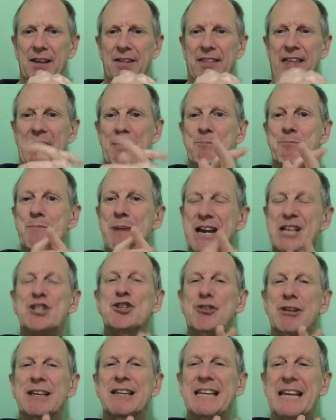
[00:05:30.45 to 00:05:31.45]
they're
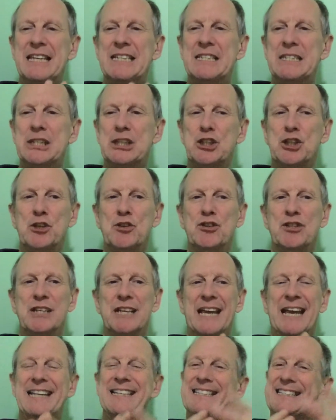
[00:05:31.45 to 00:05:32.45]
measuring the institution
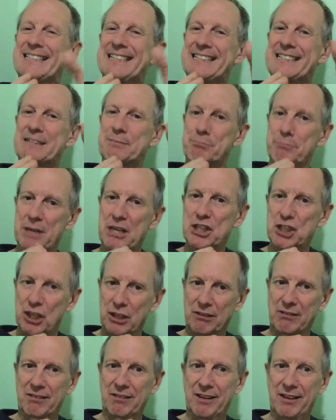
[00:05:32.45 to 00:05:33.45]
against its
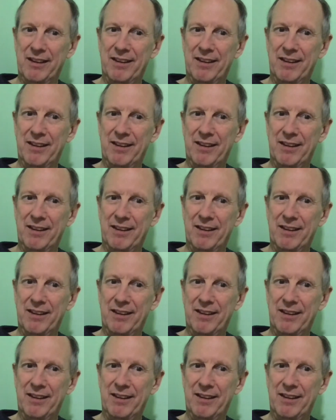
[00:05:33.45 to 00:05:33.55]
mission,